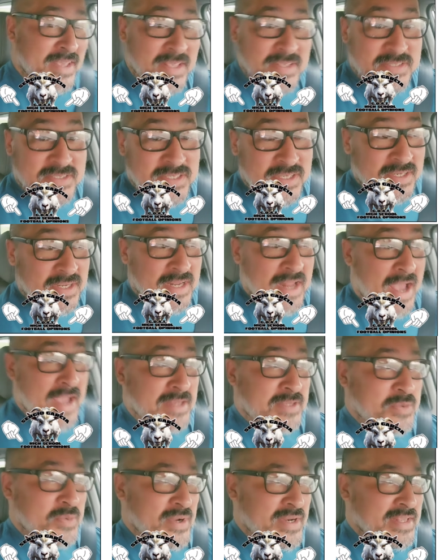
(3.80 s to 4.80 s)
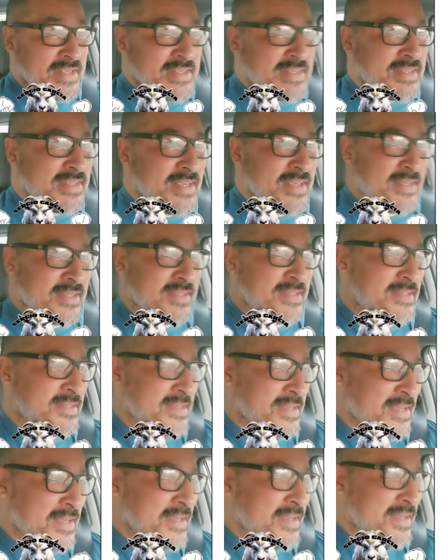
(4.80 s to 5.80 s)
It's July
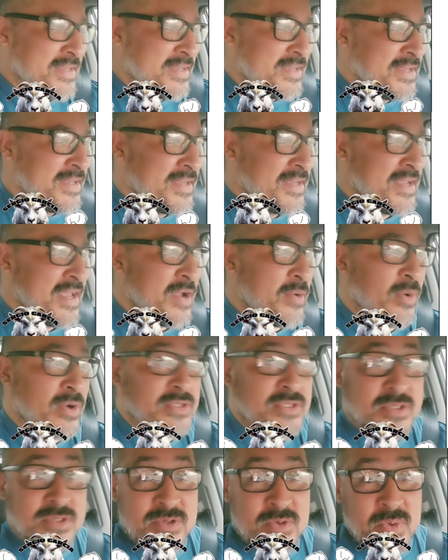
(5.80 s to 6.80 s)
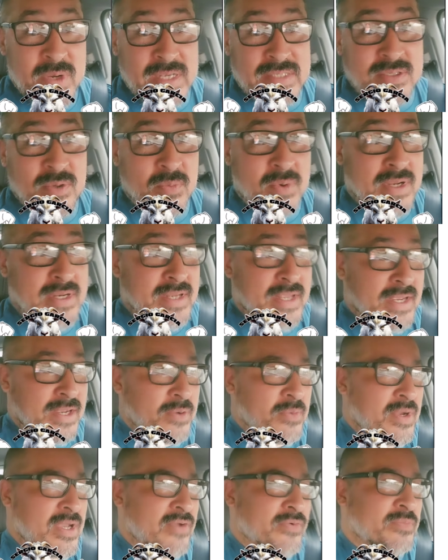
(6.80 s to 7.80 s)
26th, and we're 2 weeks and 1 day
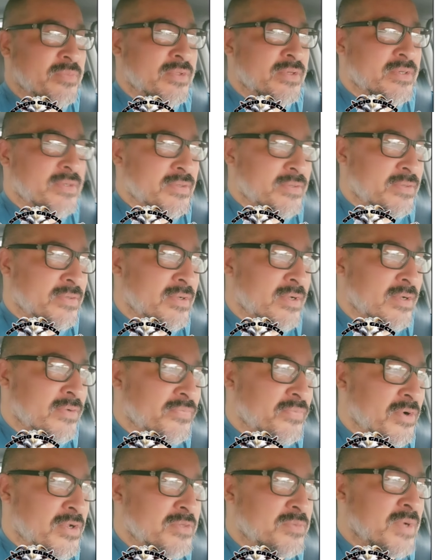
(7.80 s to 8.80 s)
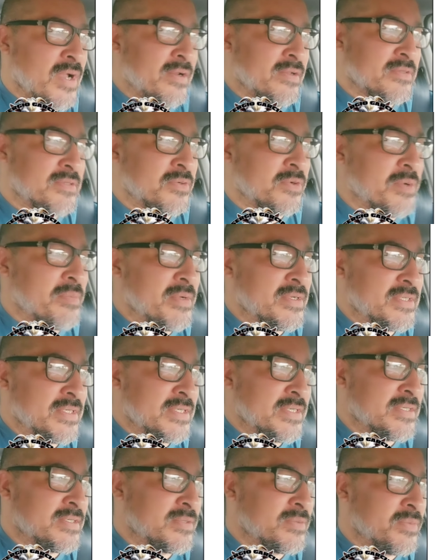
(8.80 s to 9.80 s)
away from the first round of
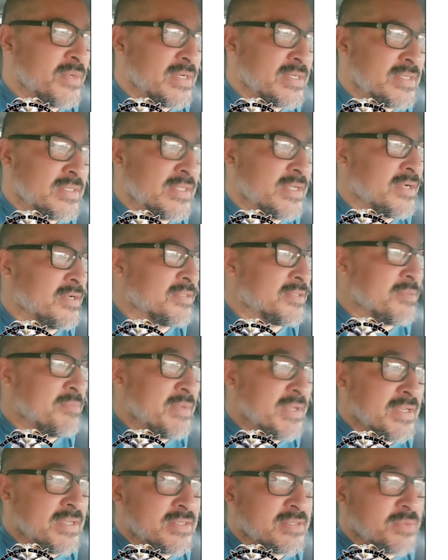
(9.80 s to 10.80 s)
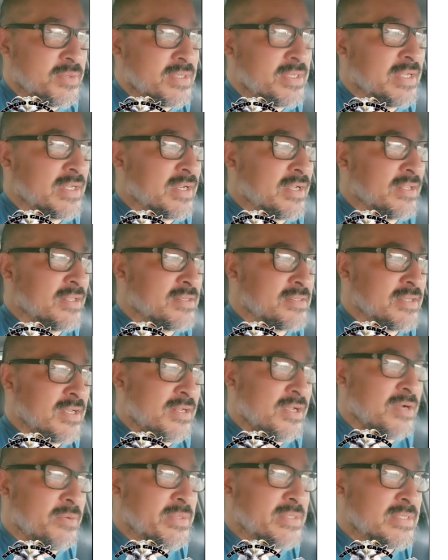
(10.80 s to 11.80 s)
scrimmages, which still, to me, is ridiculous.
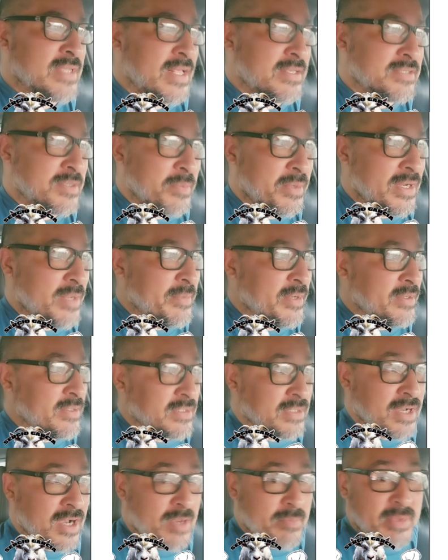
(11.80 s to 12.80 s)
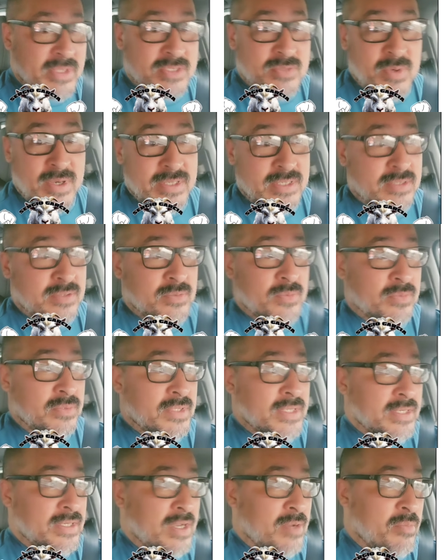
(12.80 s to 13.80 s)
I'll always say, someone let me know in the comments why you
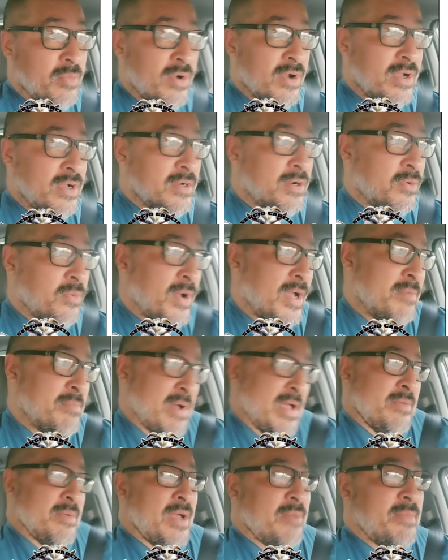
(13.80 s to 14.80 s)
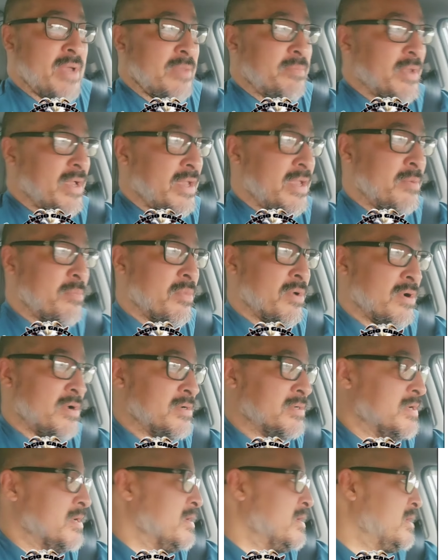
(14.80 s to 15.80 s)
think I'm wrong, or why I am
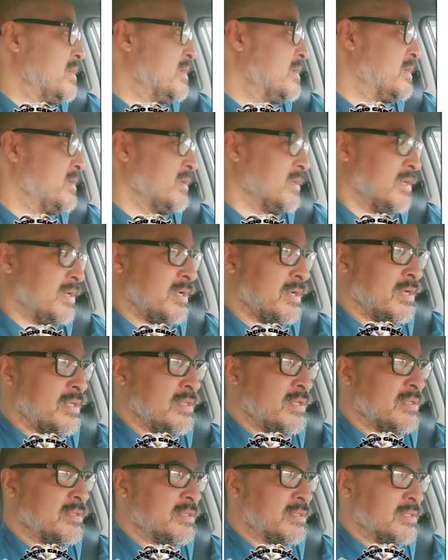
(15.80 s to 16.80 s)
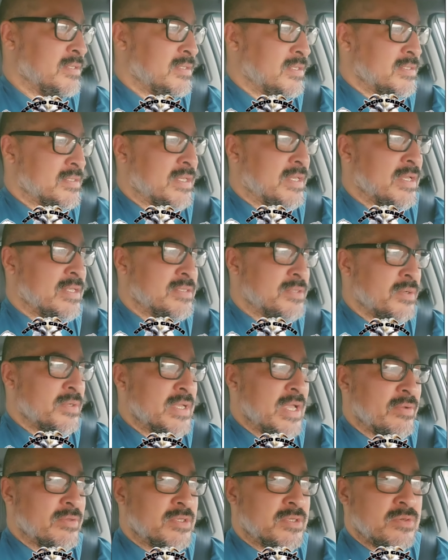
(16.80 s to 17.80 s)
wrong. That these kids
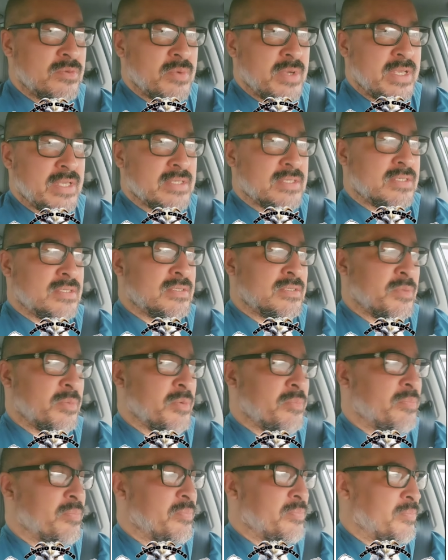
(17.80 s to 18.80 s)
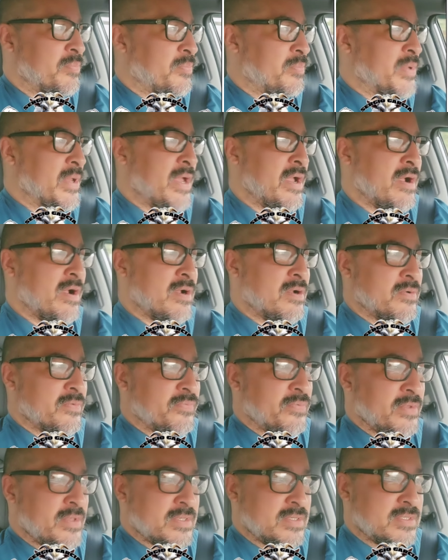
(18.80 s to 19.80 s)
only have 2 weeks to prepare
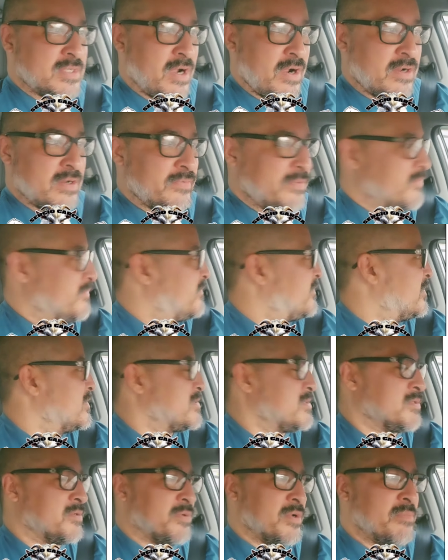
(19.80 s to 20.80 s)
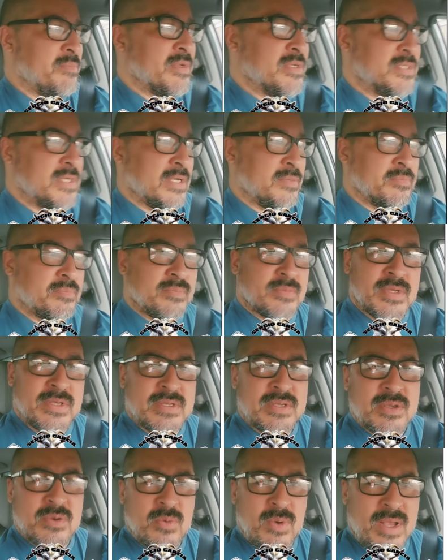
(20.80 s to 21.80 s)
for the start of the first scrimmage.
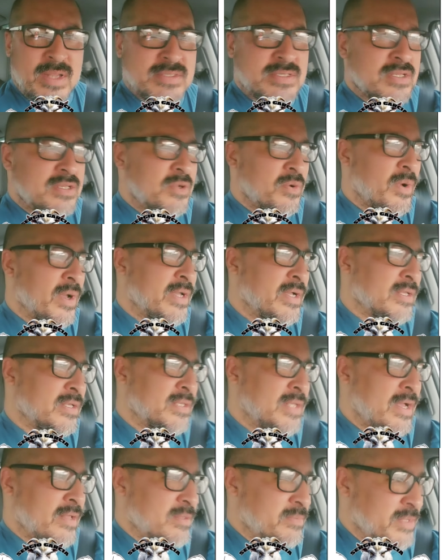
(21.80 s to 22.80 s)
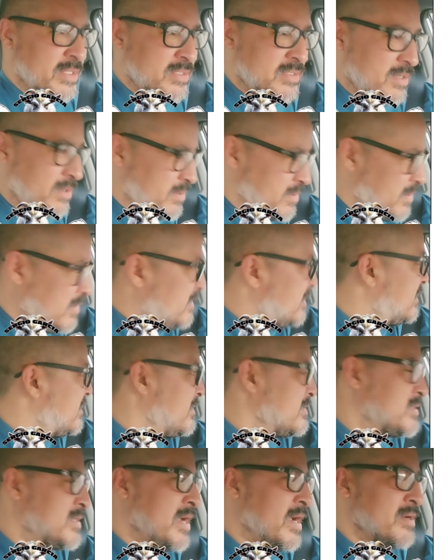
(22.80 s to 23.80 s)
And why does the new IL allow them to start
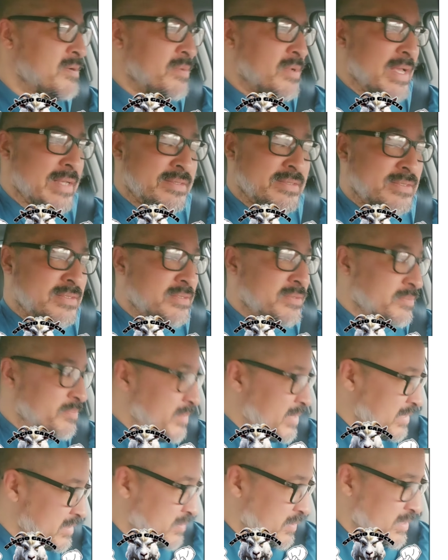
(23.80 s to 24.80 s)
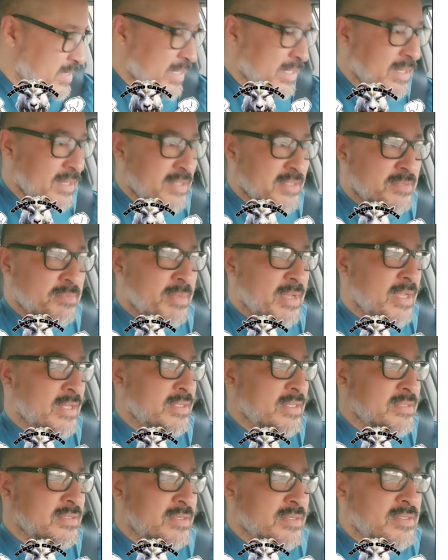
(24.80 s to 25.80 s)
earlier? It's kind of, it's ridiculous,
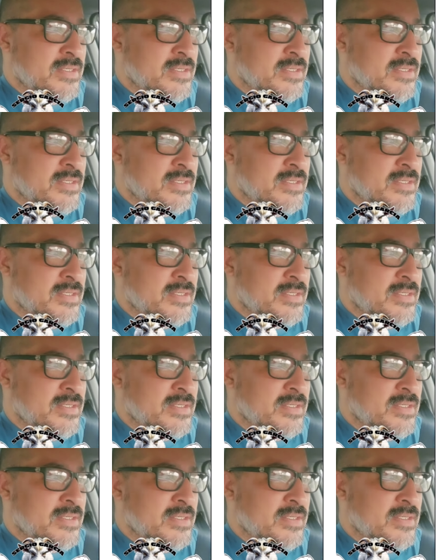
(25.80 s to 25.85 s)
man.